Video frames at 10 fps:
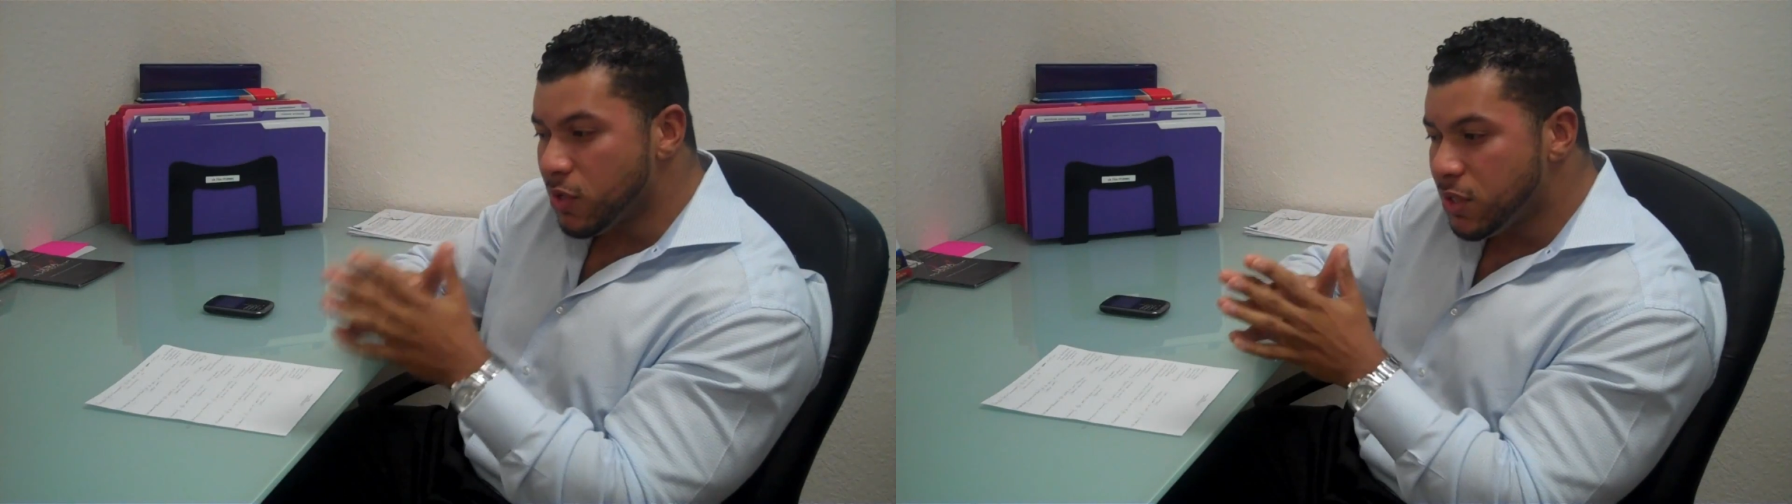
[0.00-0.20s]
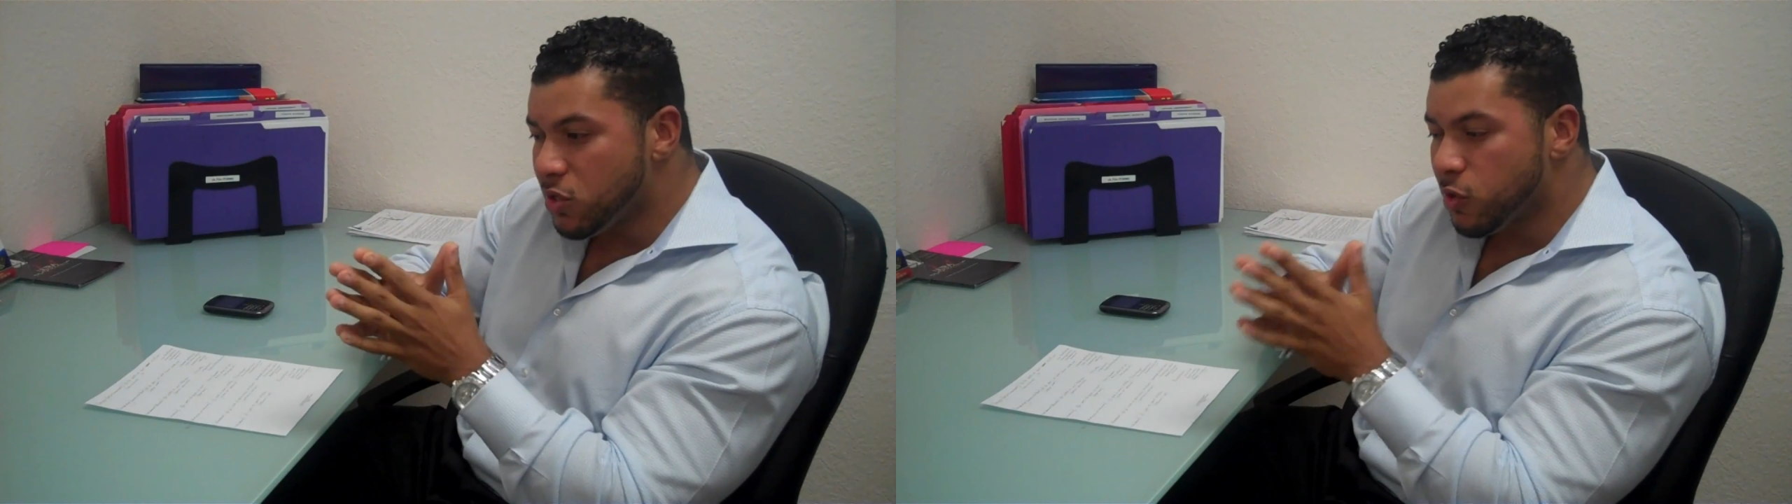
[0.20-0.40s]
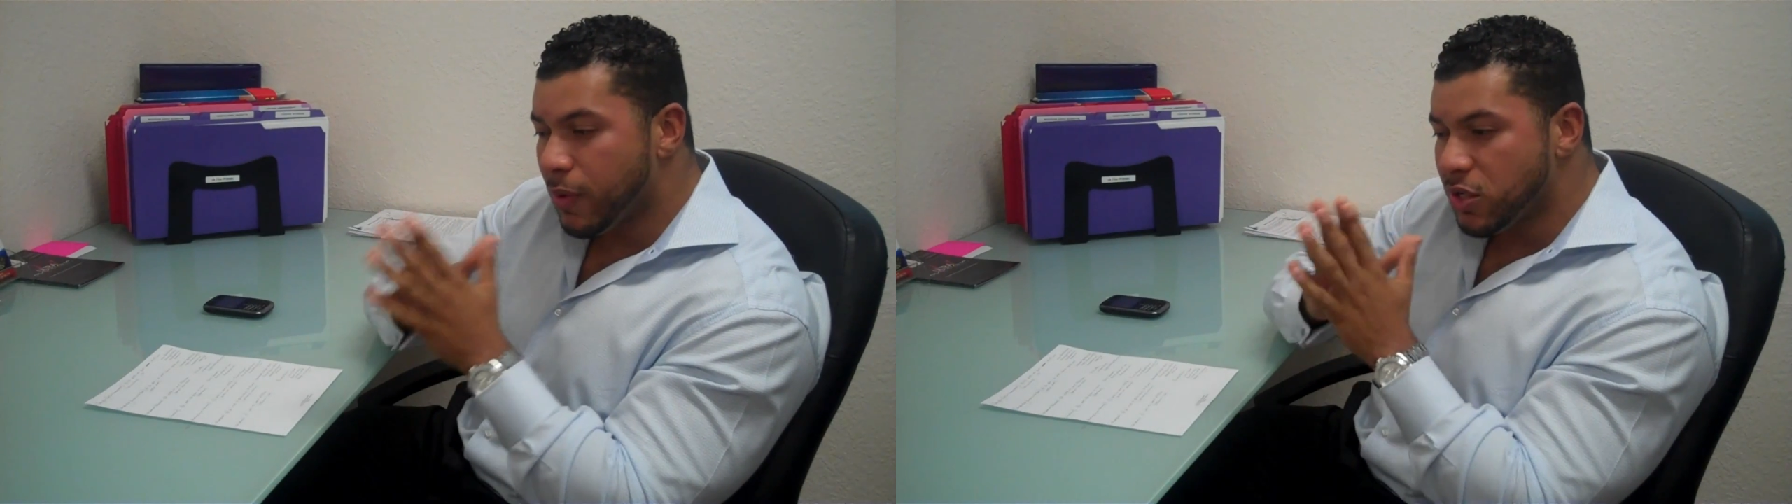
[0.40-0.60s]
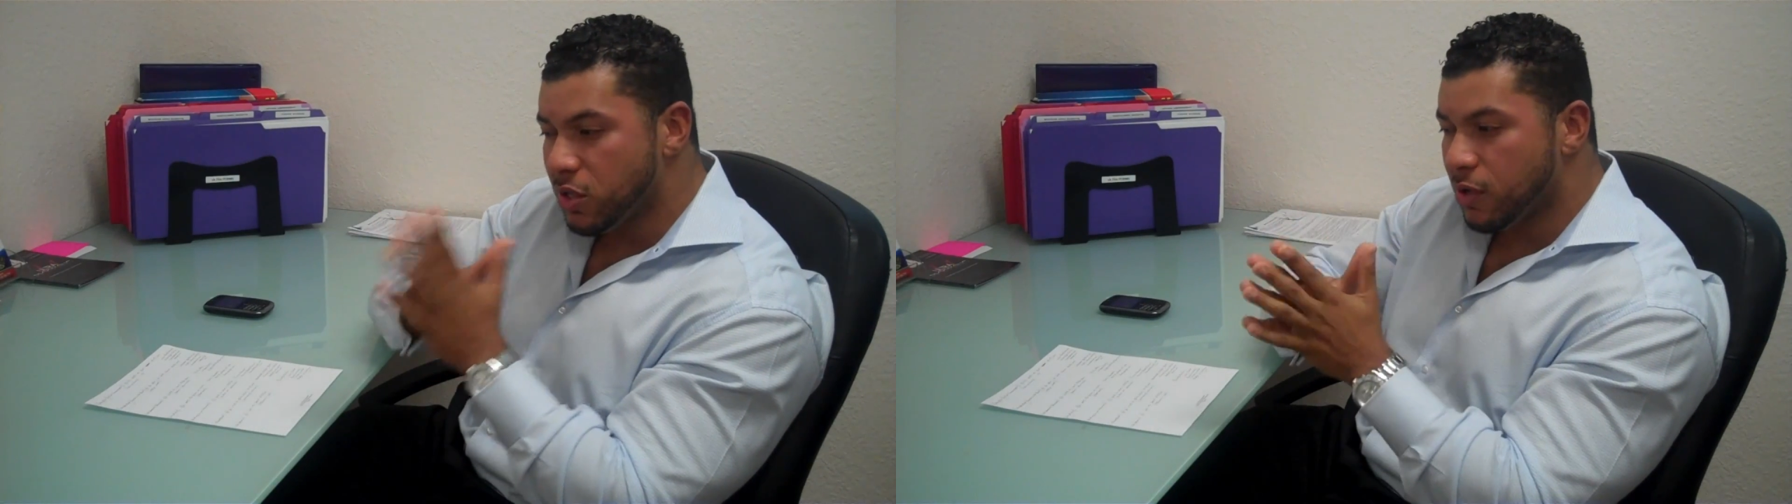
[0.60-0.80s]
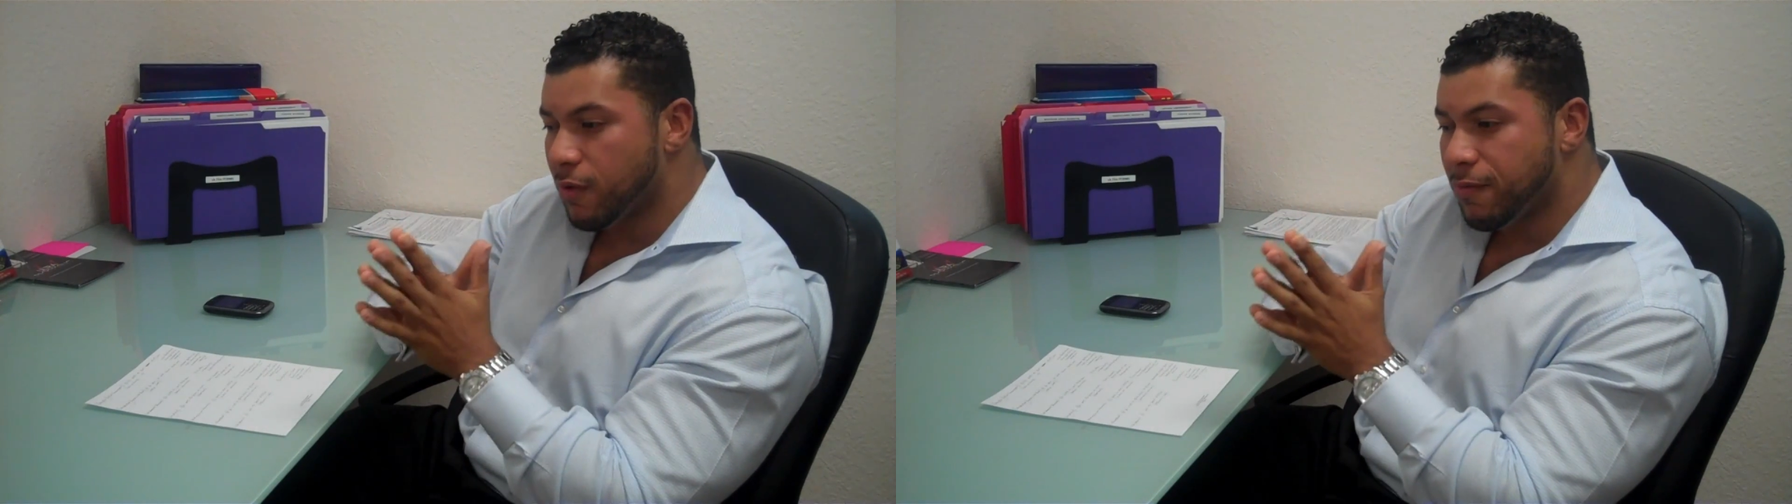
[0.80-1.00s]

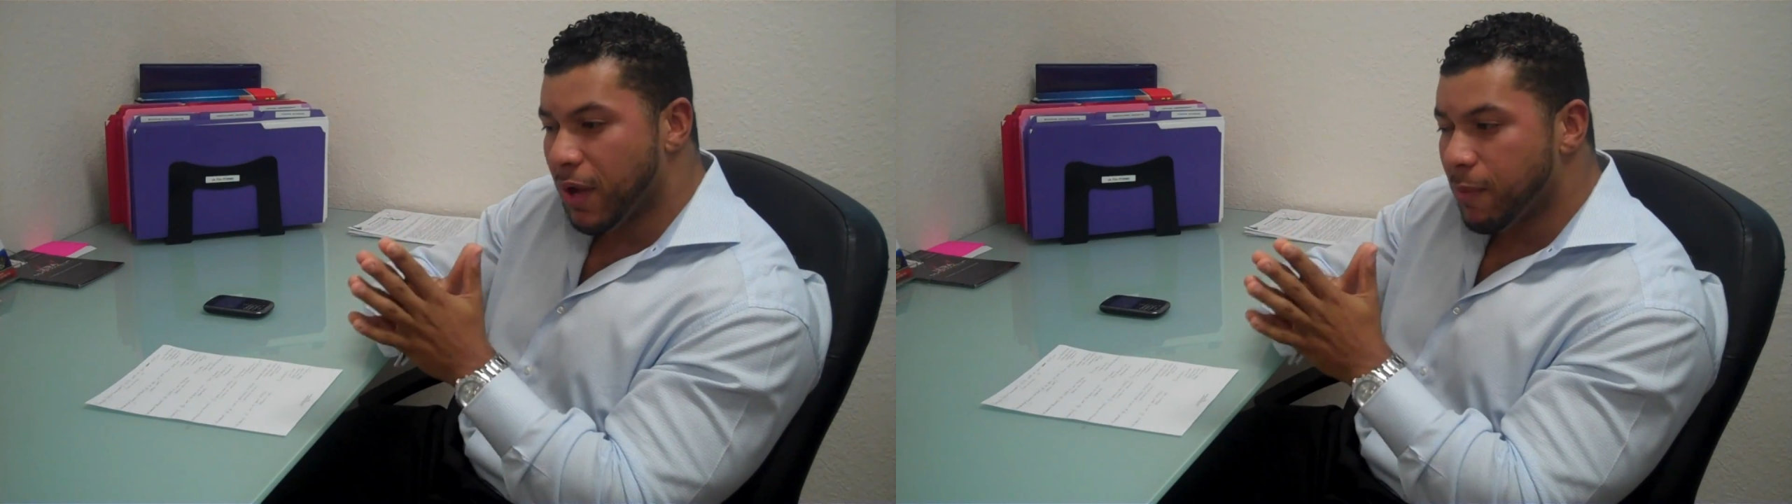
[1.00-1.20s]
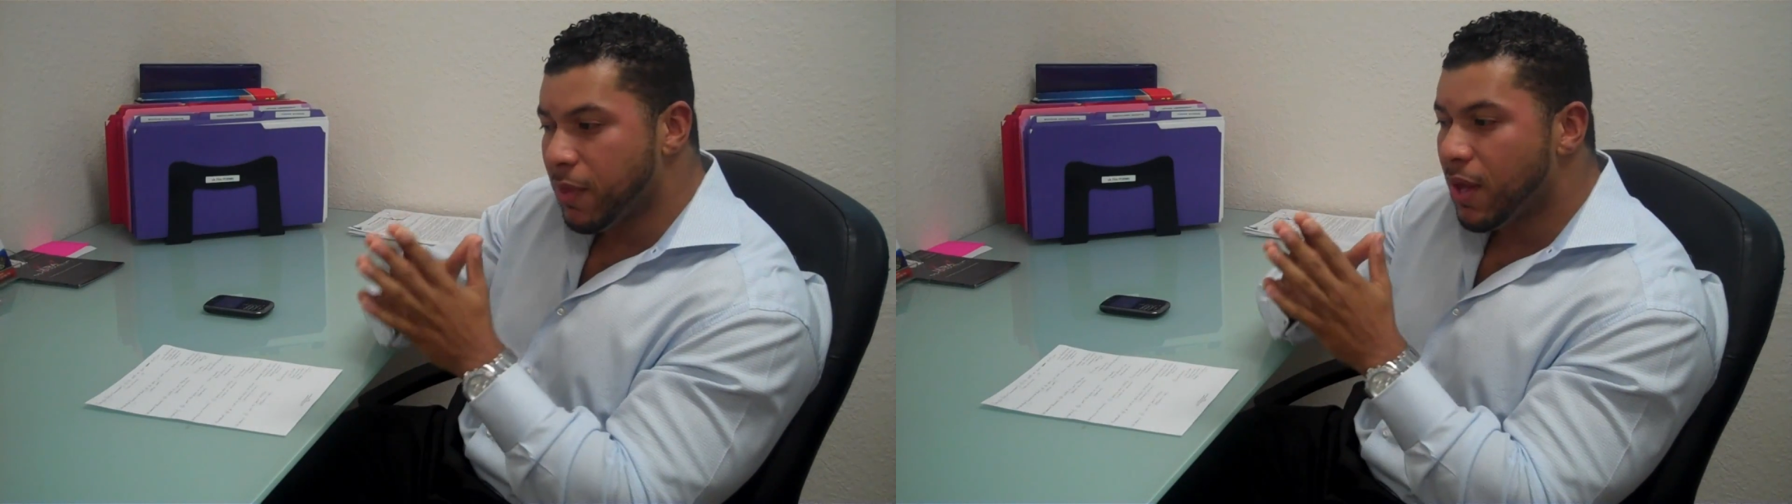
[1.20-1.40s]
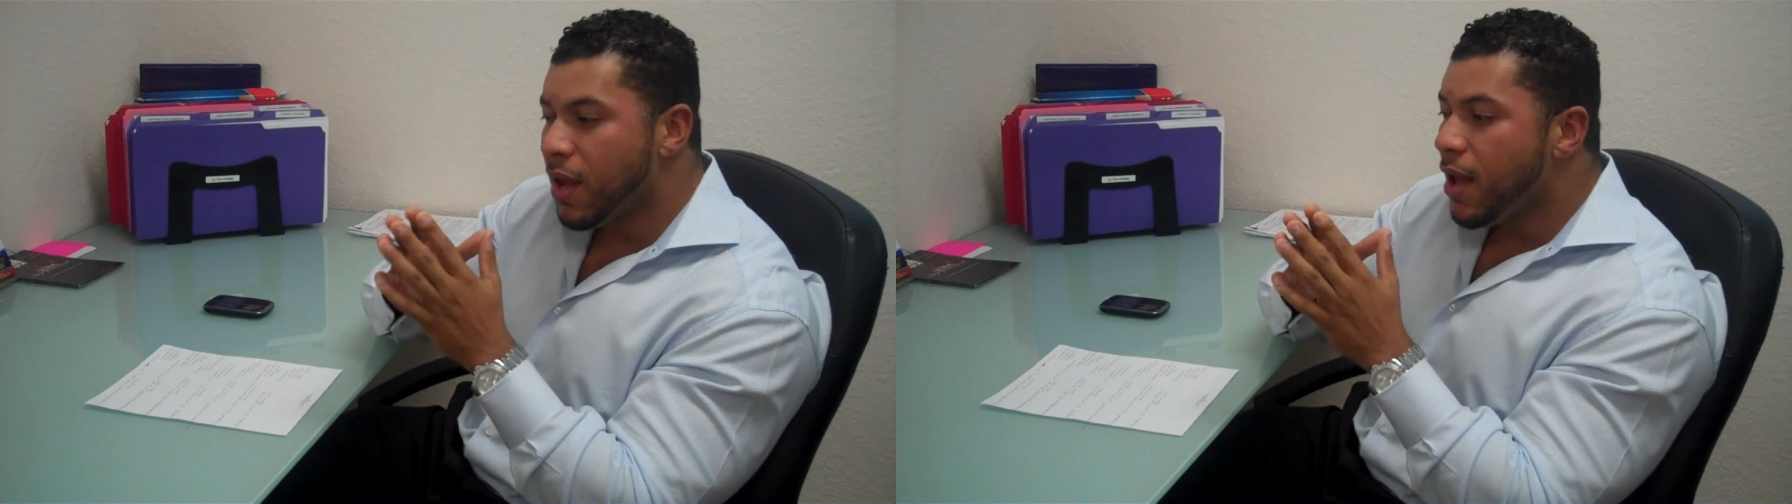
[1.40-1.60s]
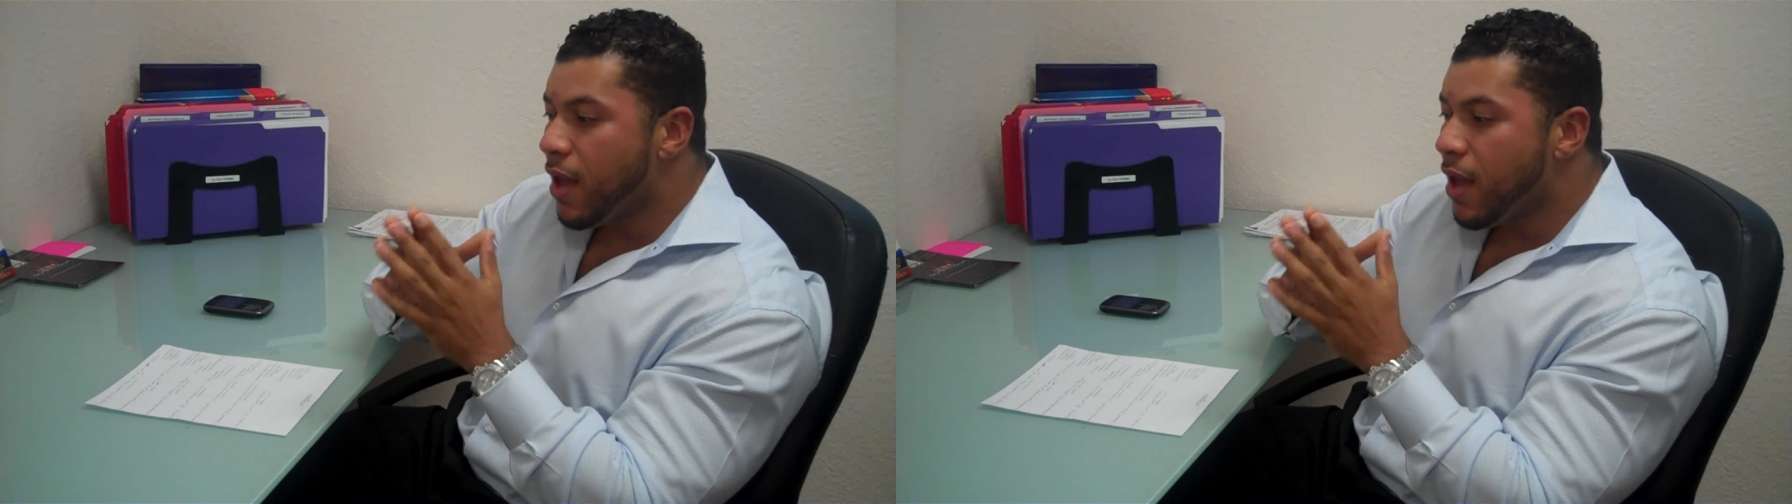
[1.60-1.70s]
situation and your family,